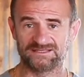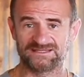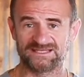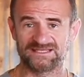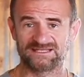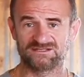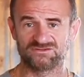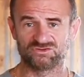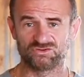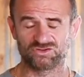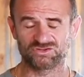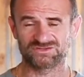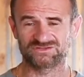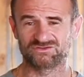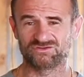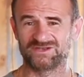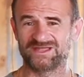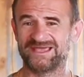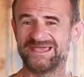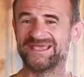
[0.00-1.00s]
they're not
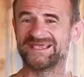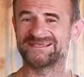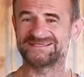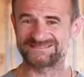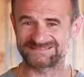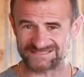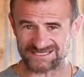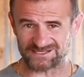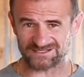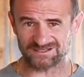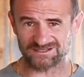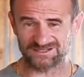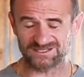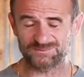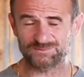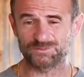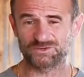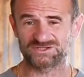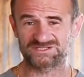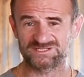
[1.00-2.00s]
gonna exactly
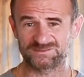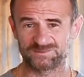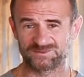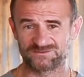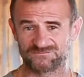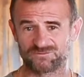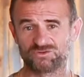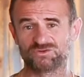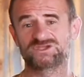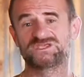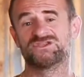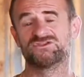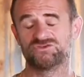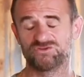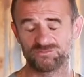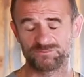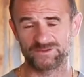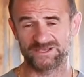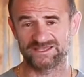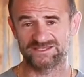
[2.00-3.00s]
possibly work in
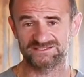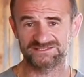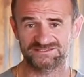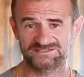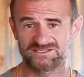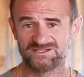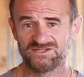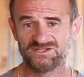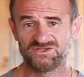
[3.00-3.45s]
your place